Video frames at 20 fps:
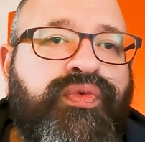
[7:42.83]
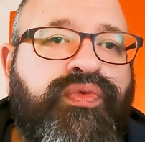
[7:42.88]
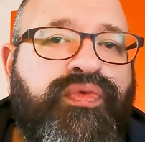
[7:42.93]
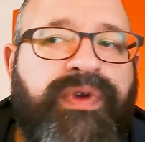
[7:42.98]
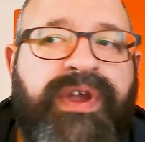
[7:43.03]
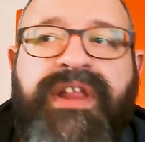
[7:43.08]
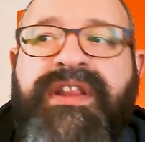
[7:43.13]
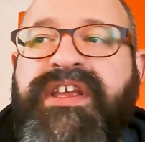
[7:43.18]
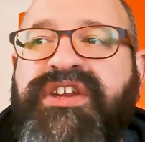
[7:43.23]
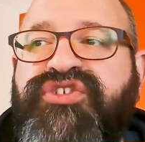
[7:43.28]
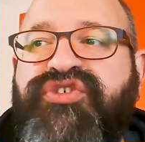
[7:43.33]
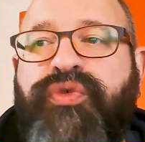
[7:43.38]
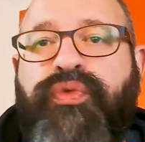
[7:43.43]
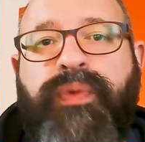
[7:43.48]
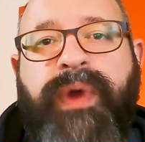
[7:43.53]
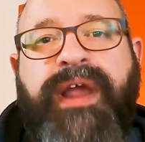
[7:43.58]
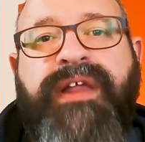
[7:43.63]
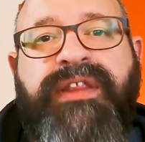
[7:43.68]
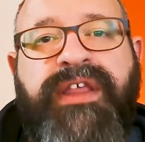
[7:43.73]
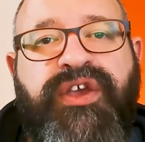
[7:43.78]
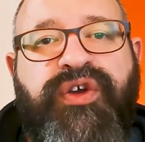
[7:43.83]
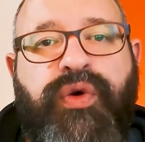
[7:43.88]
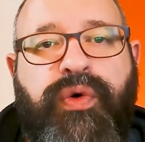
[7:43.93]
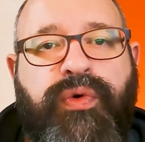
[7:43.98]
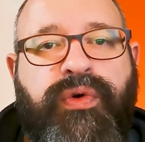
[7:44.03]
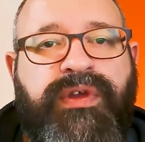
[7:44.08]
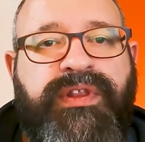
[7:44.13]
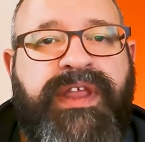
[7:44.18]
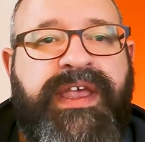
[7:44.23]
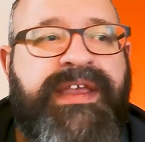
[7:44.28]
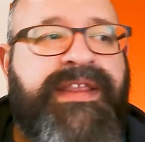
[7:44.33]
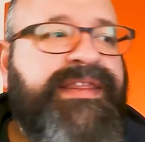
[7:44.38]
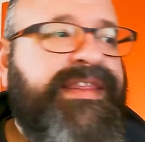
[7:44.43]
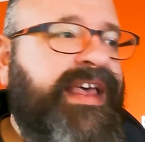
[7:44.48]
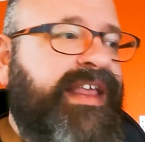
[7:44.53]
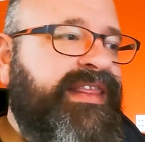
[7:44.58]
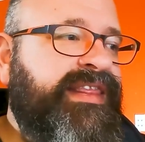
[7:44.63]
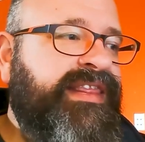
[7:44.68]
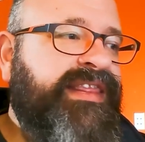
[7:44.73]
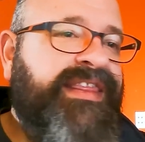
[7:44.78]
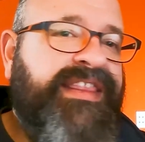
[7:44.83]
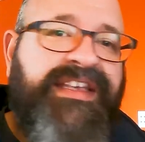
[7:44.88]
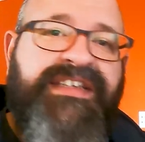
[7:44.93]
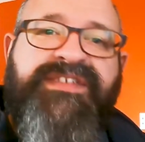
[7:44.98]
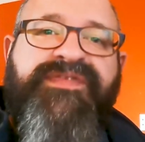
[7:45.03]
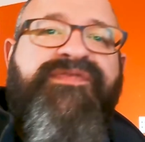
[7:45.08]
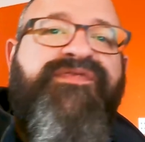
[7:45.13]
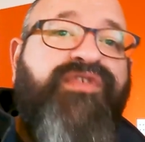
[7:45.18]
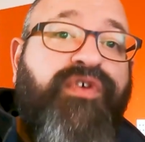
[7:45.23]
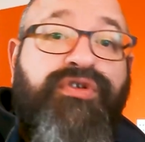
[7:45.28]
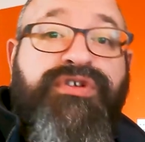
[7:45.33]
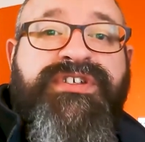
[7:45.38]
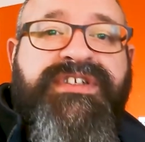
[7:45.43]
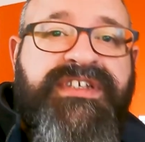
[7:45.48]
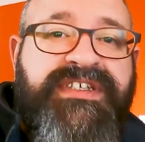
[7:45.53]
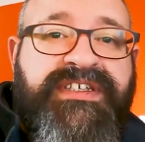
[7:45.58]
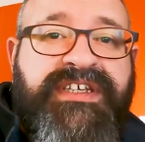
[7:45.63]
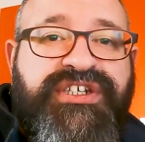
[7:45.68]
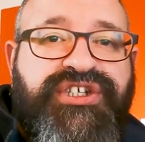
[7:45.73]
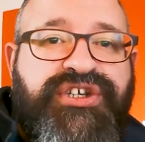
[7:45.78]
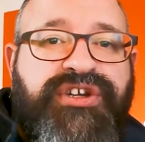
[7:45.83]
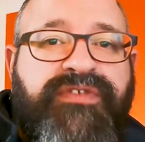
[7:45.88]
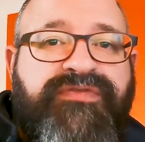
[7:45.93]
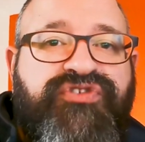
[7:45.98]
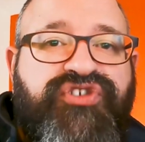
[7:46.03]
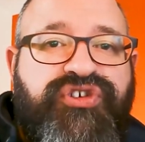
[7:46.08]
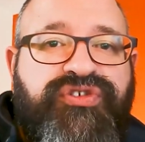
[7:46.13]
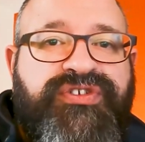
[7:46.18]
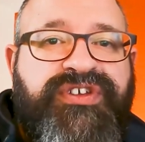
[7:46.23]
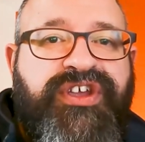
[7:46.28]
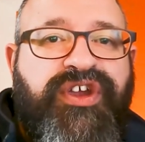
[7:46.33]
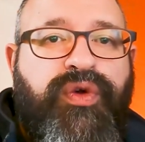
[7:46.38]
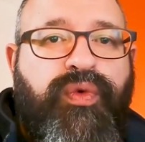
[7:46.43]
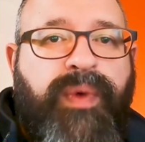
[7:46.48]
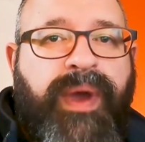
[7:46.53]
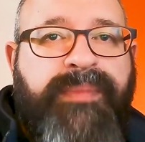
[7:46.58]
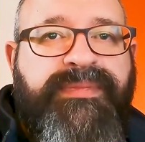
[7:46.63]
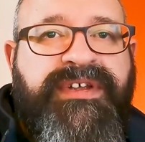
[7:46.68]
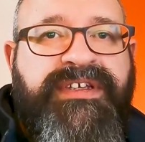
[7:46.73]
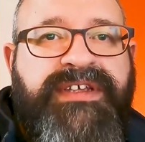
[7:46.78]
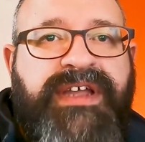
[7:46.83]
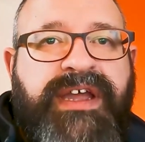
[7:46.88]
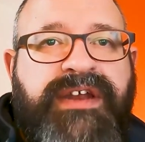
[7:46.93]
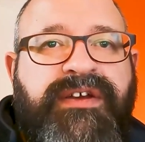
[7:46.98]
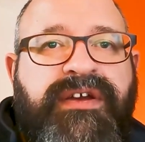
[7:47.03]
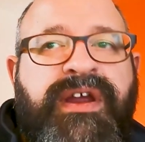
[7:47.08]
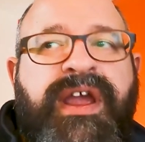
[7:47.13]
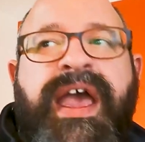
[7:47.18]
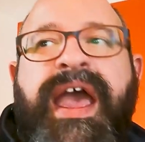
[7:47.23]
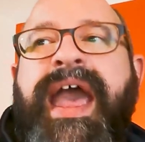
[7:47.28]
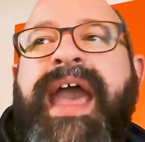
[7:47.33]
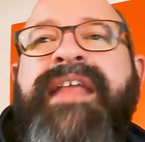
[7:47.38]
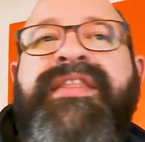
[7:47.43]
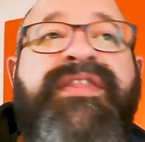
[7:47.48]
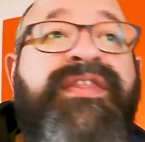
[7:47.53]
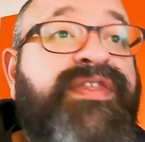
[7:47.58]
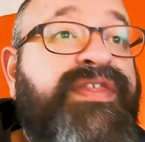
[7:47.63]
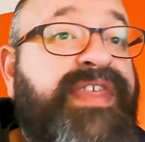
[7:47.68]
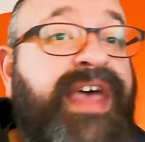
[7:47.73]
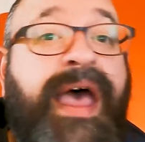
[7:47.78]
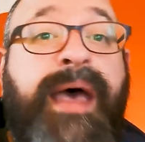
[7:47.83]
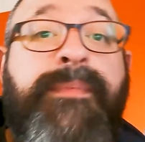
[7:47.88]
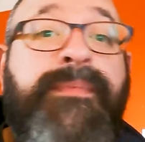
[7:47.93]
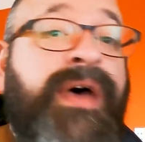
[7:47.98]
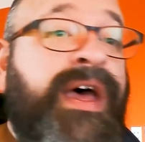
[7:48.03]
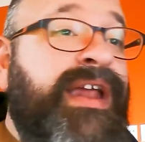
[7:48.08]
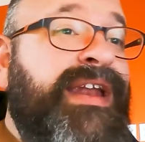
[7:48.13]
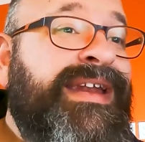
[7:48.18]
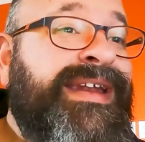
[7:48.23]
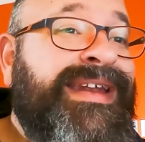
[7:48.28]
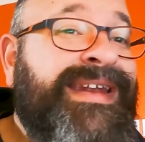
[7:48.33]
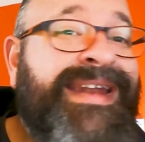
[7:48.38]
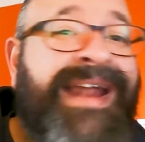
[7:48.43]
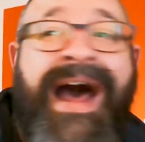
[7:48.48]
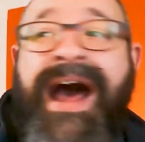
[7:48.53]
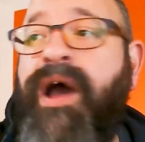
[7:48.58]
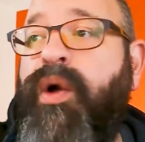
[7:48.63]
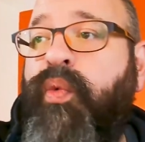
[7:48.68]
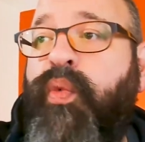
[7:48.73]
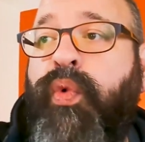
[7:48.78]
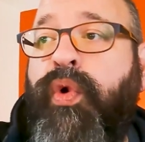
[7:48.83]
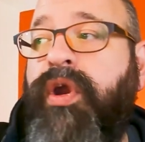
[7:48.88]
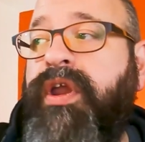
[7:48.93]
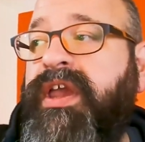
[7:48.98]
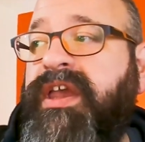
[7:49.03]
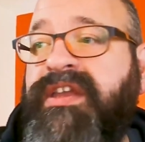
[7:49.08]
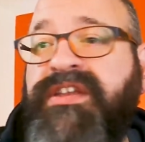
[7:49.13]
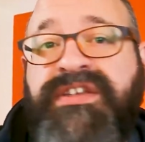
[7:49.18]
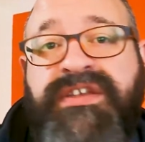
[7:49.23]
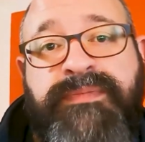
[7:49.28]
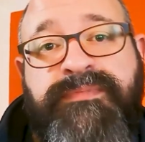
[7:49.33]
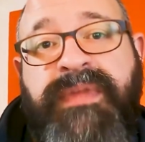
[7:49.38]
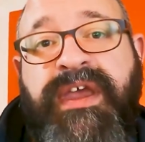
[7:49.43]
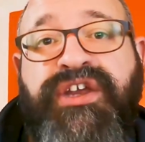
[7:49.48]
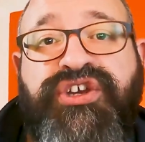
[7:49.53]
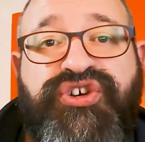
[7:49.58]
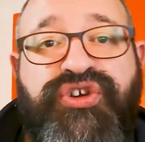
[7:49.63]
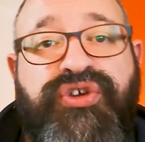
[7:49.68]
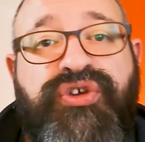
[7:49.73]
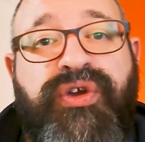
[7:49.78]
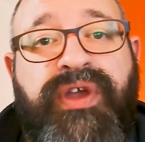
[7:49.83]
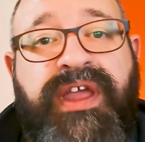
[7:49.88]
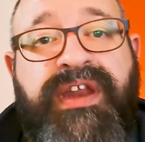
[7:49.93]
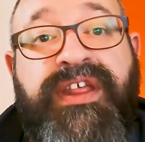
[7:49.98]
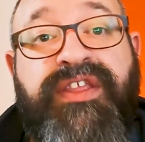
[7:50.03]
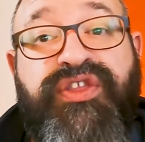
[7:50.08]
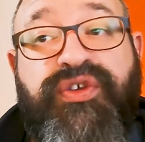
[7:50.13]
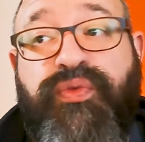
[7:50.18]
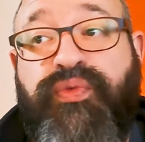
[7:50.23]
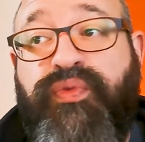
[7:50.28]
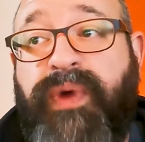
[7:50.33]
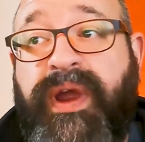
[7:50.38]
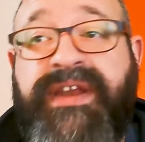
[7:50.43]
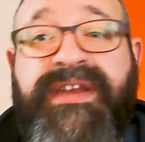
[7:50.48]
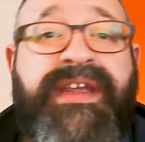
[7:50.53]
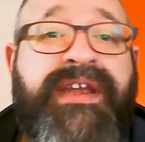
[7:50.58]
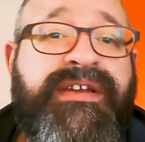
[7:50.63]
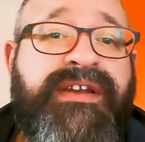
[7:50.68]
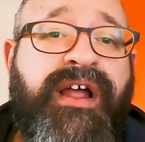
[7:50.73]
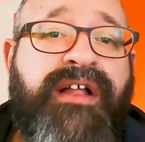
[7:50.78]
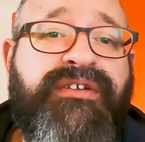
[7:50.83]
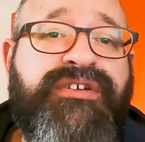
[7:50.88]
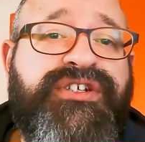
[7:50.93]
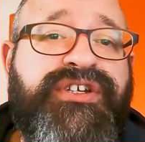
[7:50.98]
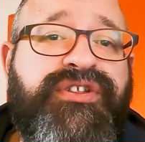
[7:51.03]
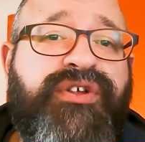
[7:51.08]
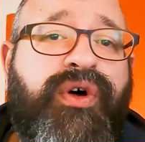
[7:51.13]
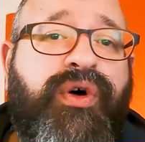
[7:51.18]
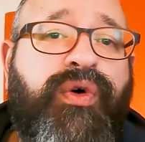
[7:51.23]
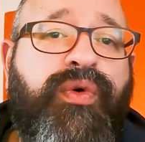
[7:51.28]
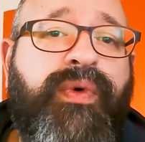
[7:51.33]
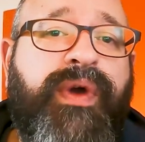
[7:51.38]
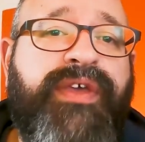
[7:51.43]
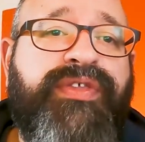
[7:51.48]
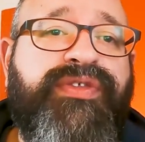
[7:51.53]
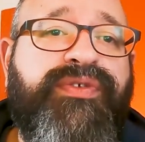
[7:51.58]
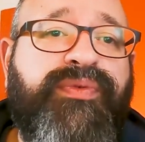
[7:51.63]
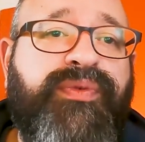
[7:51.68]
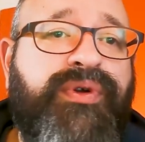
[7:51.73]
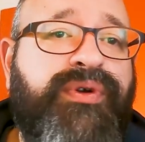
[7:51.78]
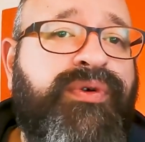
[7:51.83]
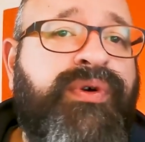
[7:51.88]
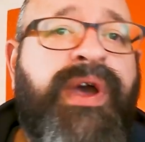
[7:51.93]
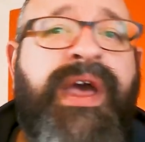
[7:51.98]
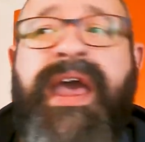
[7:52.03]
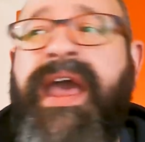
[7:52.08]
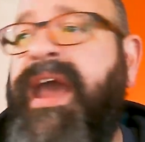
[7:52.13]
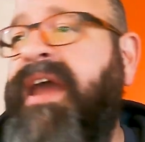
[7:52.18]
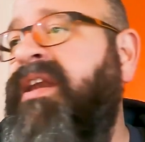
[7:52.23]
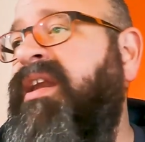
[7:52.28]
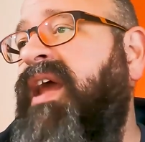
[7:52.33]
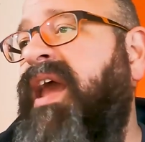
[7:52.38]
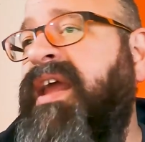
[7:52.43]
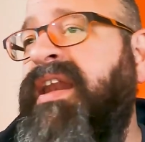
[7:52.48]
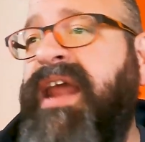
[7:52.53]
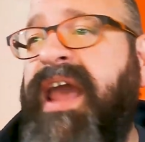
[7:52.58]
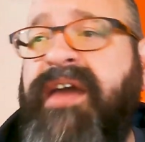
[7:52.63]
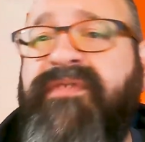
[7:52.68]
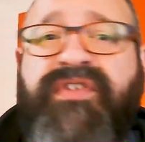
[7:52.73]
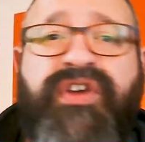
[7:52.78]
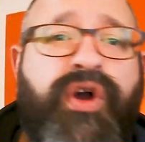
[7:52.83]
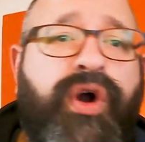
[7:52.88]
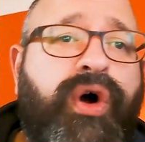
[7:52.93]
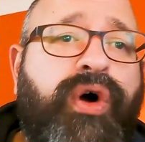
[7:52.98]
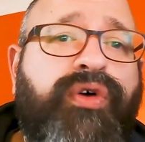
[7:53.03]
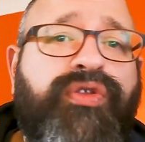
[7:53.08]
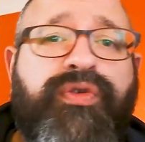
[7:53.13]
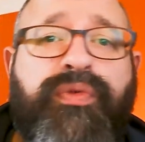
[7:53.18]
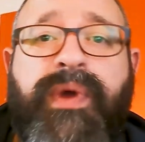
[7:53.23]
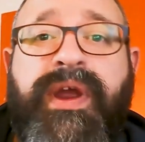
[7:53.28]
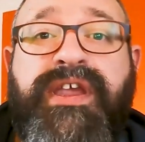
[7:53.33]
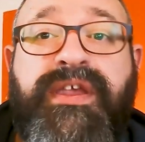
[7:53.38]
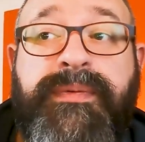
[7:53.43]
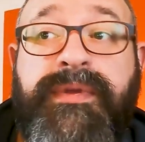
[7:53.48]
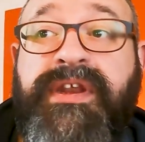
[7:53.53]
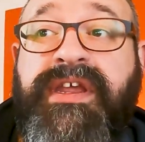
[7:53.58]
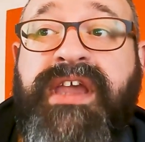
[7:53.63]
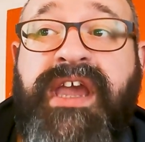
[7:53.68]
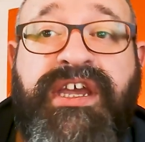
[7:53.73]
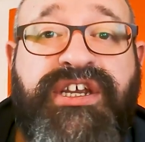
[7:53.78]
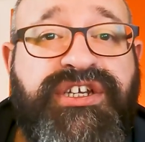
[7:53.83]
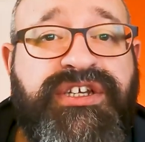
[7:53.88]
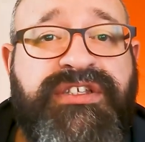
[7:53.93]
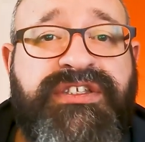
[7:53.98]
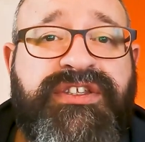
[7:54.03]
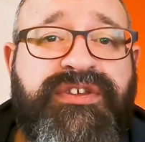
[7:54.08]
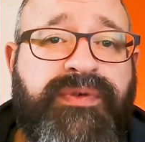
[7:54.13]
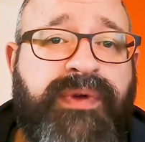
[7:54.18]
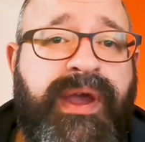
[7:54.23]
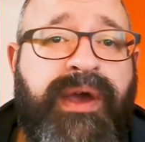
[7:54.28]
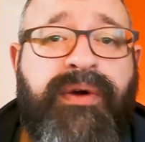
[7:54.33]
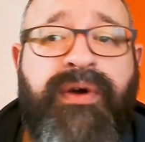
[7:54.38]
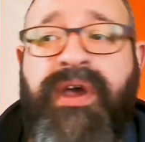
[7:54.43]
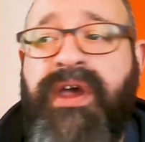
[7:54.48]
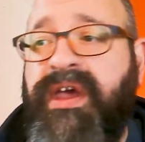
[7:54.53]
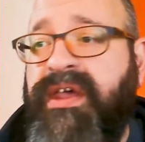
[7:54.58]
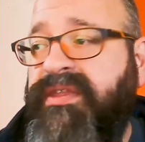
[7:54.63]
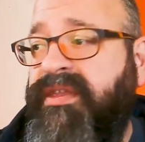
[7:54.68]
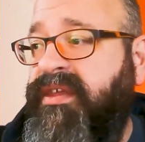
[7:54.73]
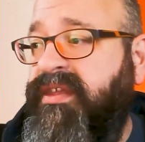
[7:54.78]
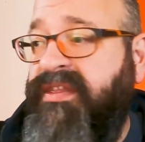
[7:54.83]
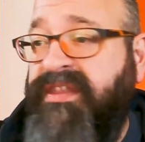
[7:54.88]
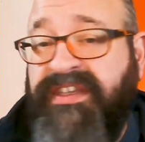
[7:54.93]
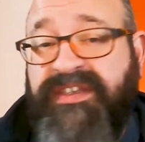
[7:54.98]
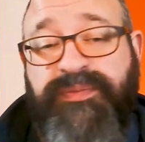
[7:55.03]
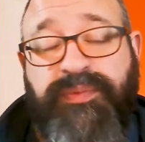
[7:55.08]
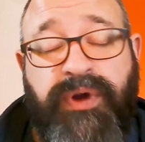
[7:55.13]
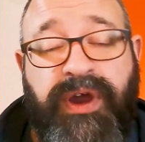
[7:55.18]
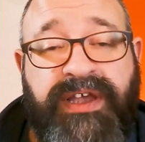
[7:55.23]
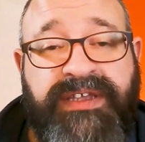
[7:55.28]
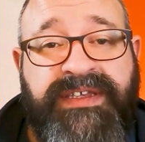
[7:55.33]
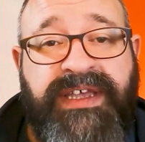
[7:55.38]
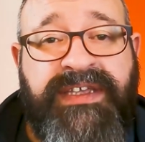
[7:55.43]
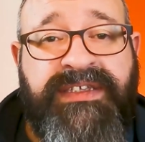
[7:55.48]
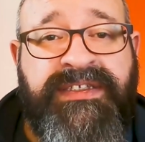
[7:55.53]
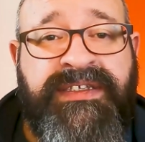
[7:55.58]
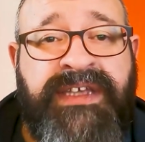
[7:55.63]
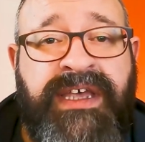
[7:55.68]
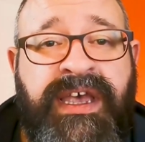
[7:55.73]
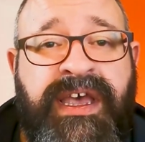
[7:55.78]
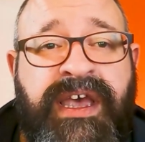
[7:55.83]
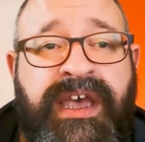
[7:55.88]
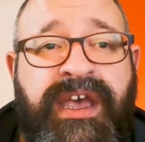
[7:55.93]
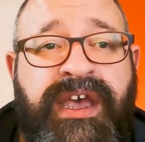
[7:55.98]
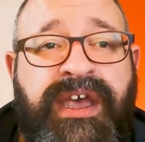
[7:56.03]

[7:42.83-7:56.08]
really directly correlate that this first decision of choosing your web designer and them not working to make sure you're getting the right technology the whole way through and having all the right communications throughout this process.